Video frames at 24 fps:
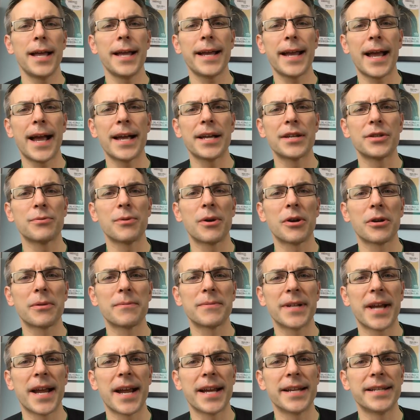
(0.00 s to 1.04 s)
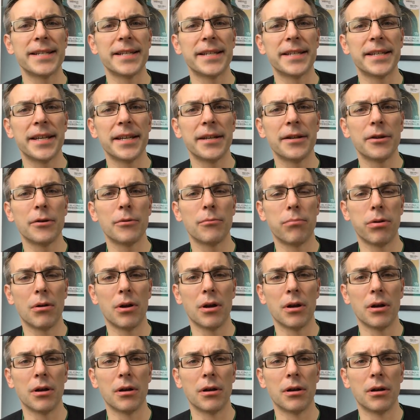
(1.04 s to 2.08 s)
Hey guys, welcome to AD
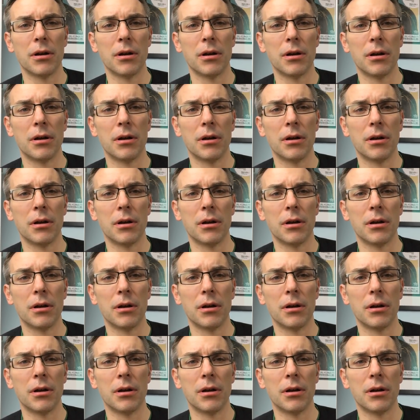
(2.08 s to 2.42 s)
Keto.